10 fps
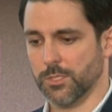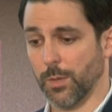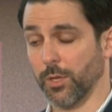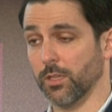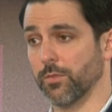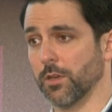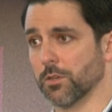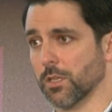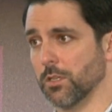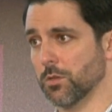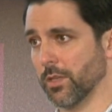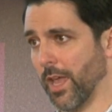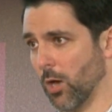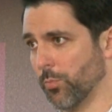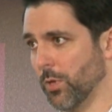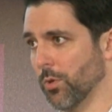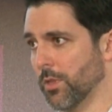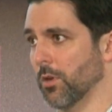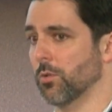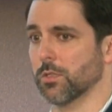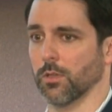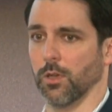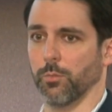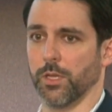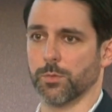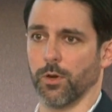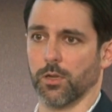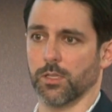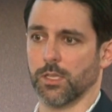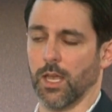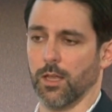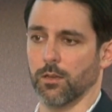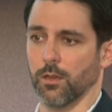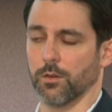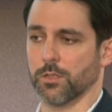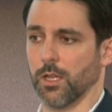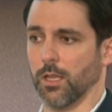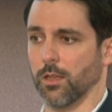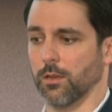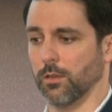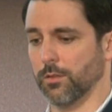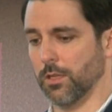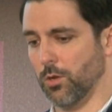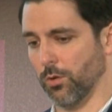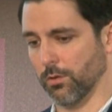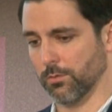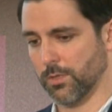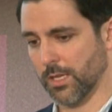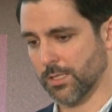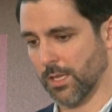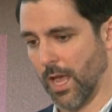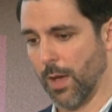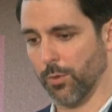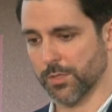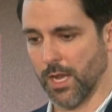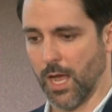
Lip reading: typically vendors can usually help you with those on benchmarking side, understand that you're testing apples to